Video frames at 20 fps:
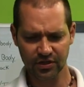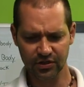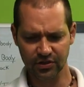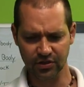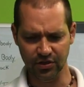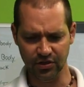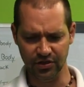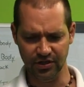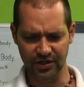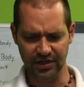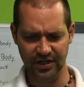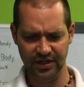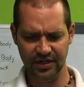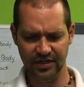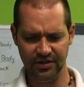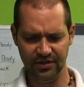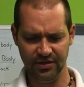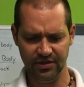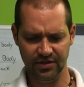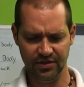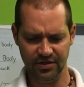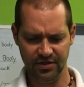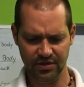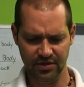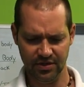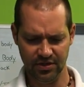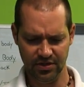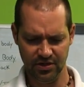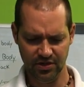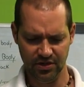Turn it in,
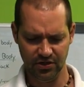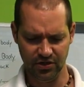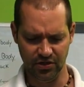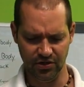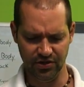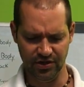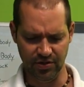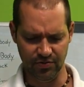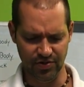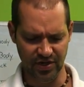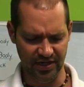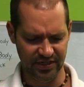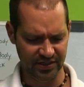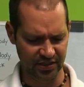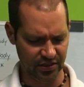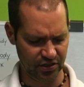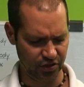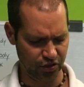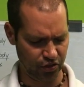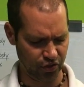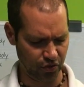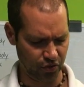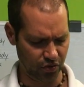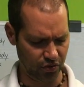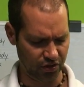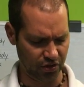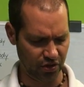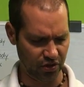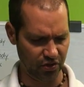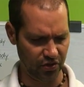turn it out, nice and
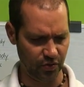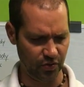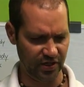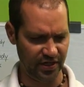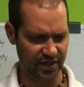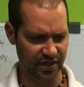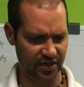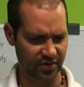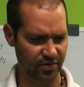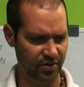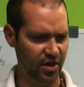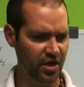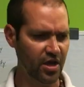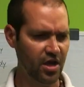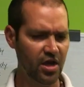controlled all the way down.